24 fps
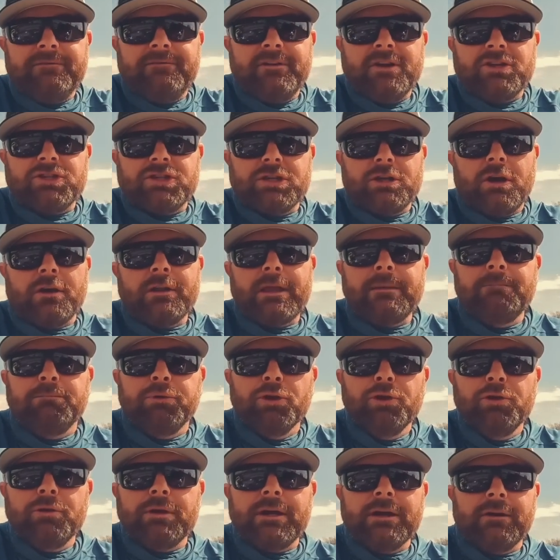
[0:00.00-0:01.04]
fishing? Are they
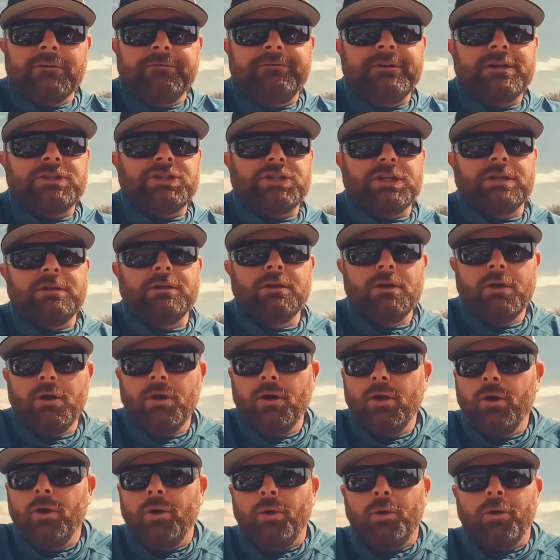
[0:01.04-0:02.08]
bluegill fishing?
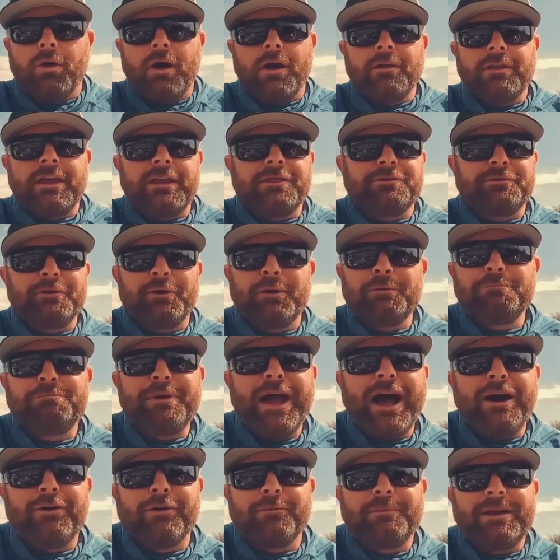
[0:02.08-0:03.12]
Or are they throwing
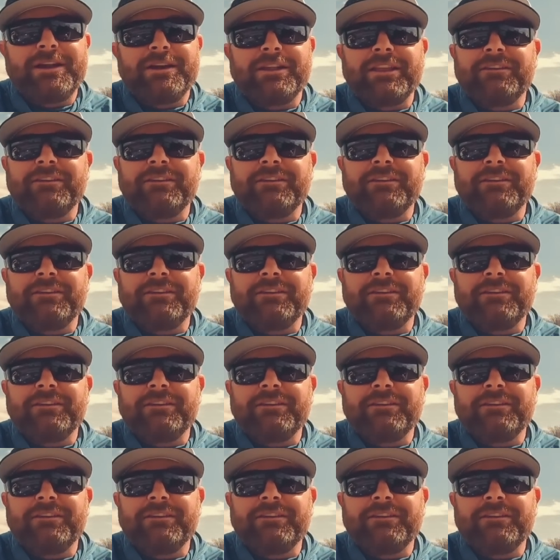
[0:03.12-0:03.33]
power bait?